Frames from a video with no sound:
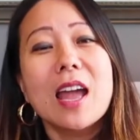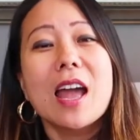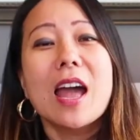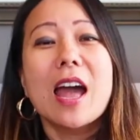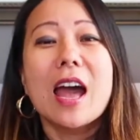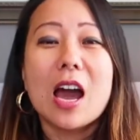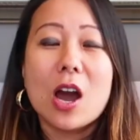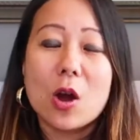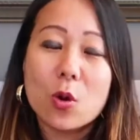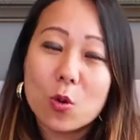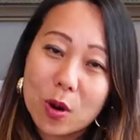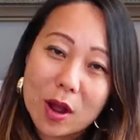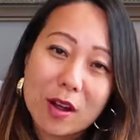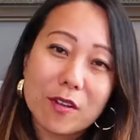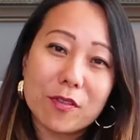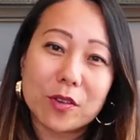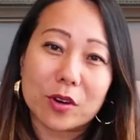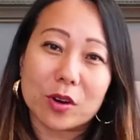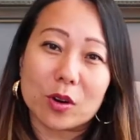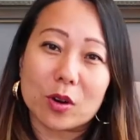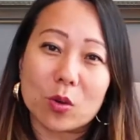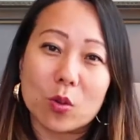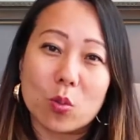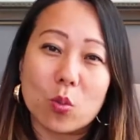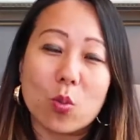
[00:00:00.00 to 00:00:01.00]

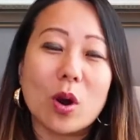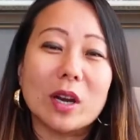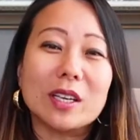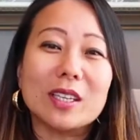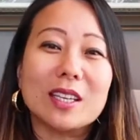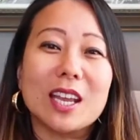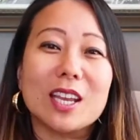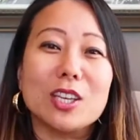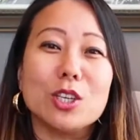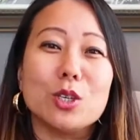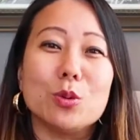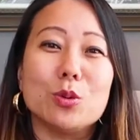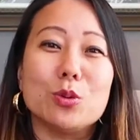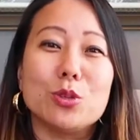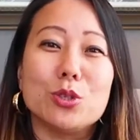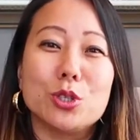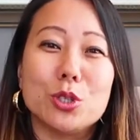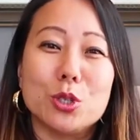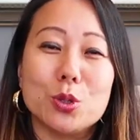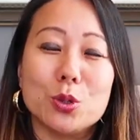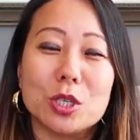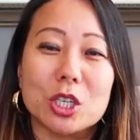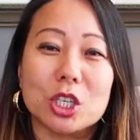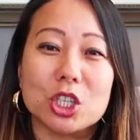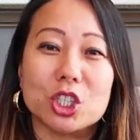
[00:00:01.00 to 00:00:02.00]
However, what can you
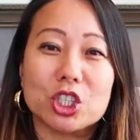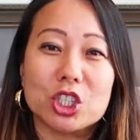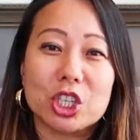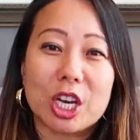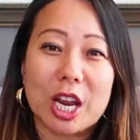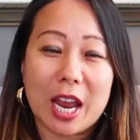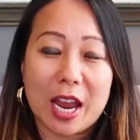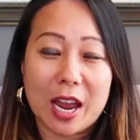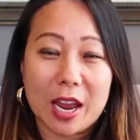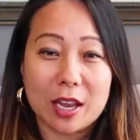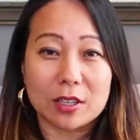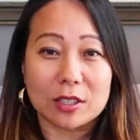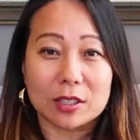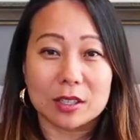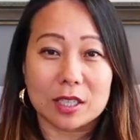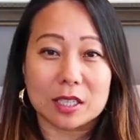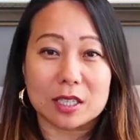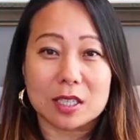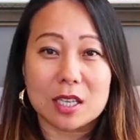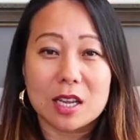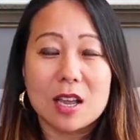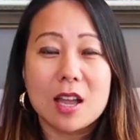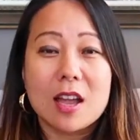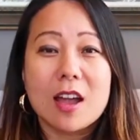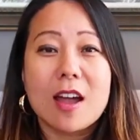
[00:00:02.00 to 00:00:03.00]
do to channel
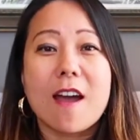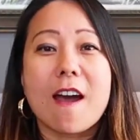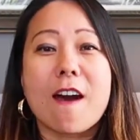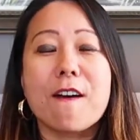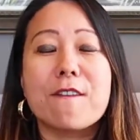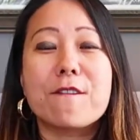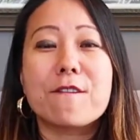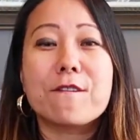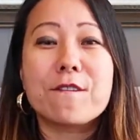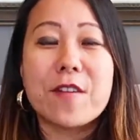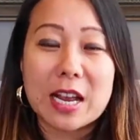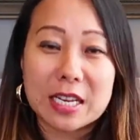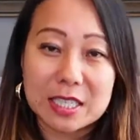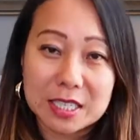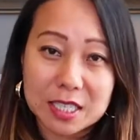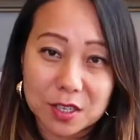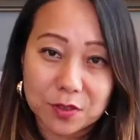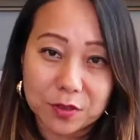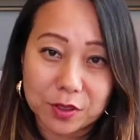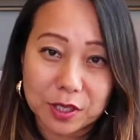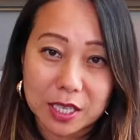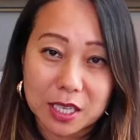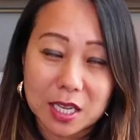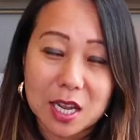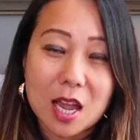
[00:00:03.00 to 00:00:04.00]
it
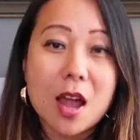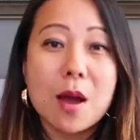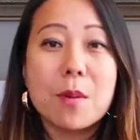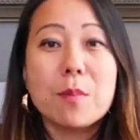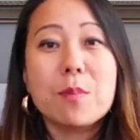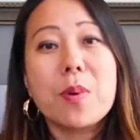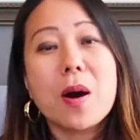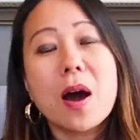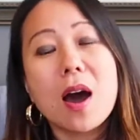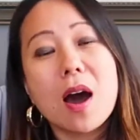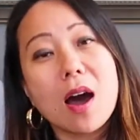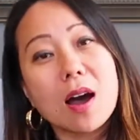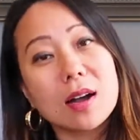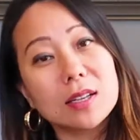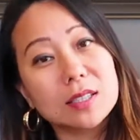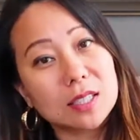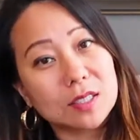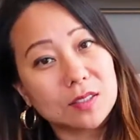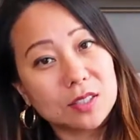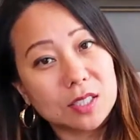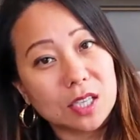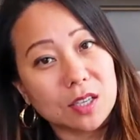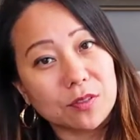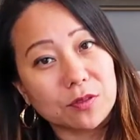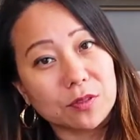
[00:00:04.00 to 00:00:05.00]
effectively,
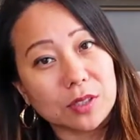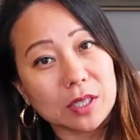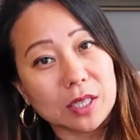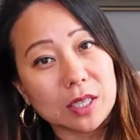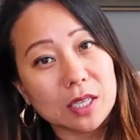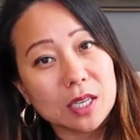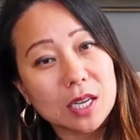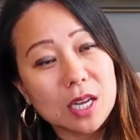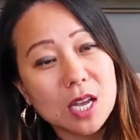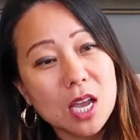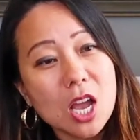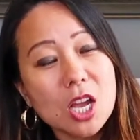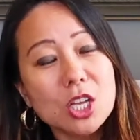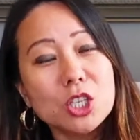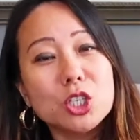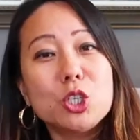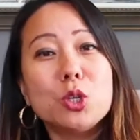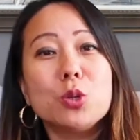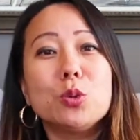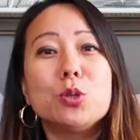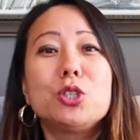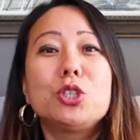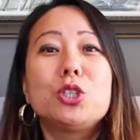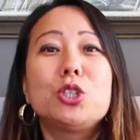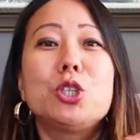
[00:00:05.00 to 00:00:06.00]
positively,
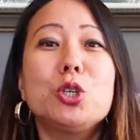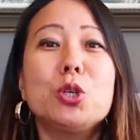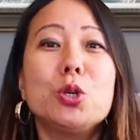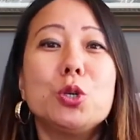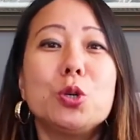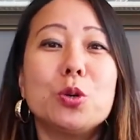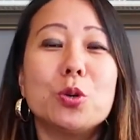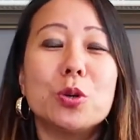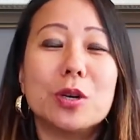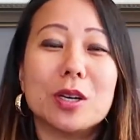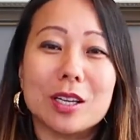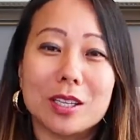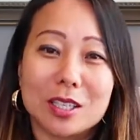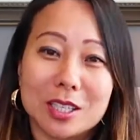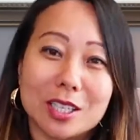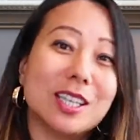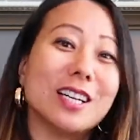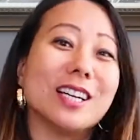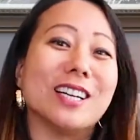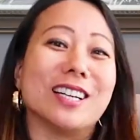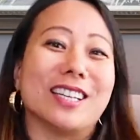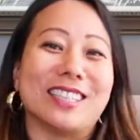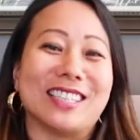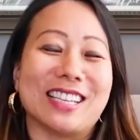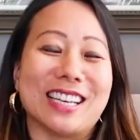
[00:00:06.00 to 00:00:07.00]
to do
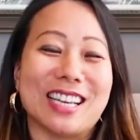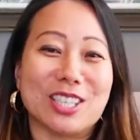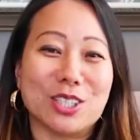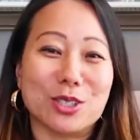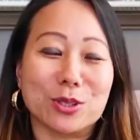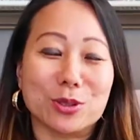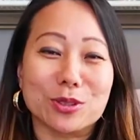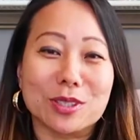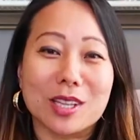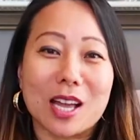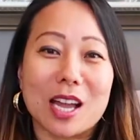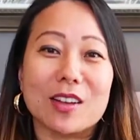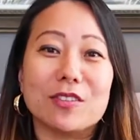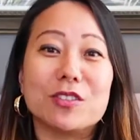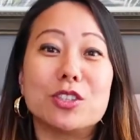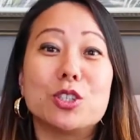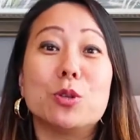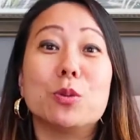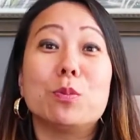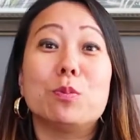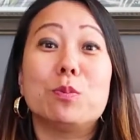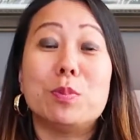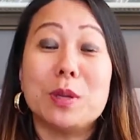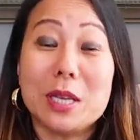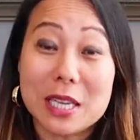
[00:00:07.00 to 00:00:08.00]
good in your life, to
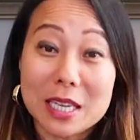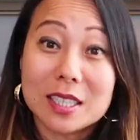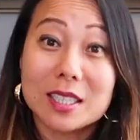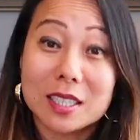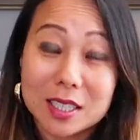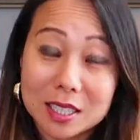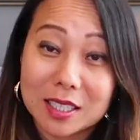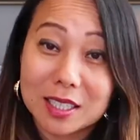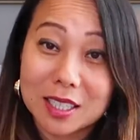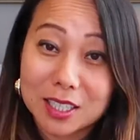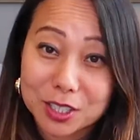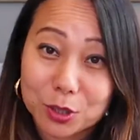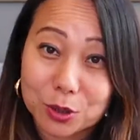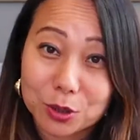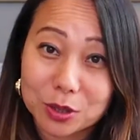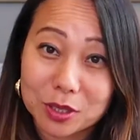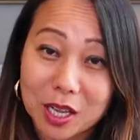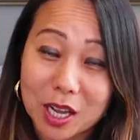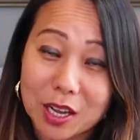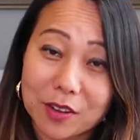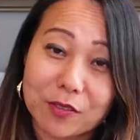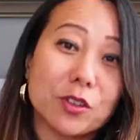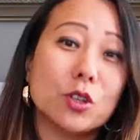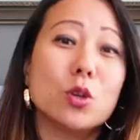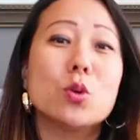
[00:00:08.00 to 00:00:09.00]
be good in your
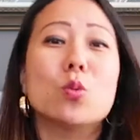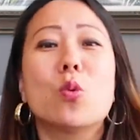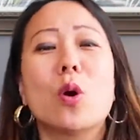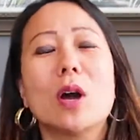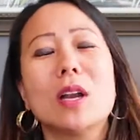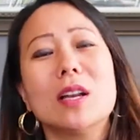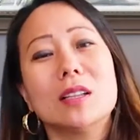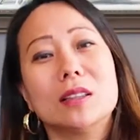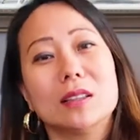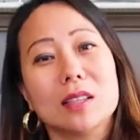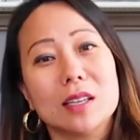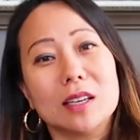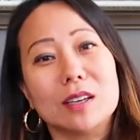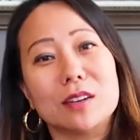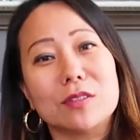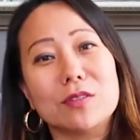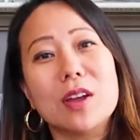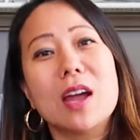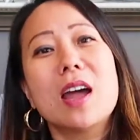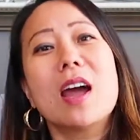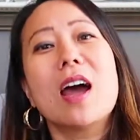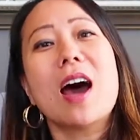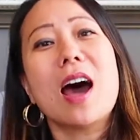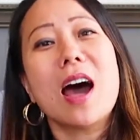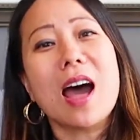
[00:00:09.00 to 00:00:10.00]
life? You want to live
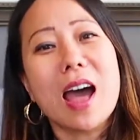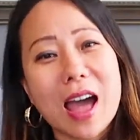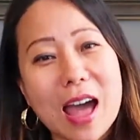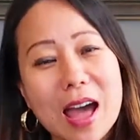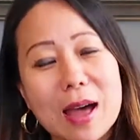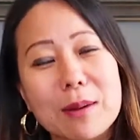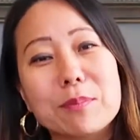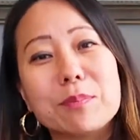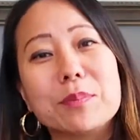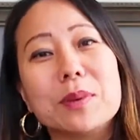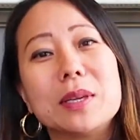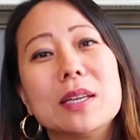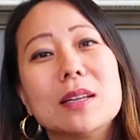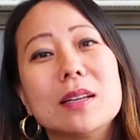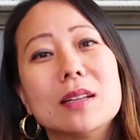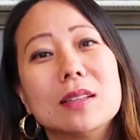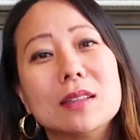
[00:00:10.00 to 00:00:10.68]
a happy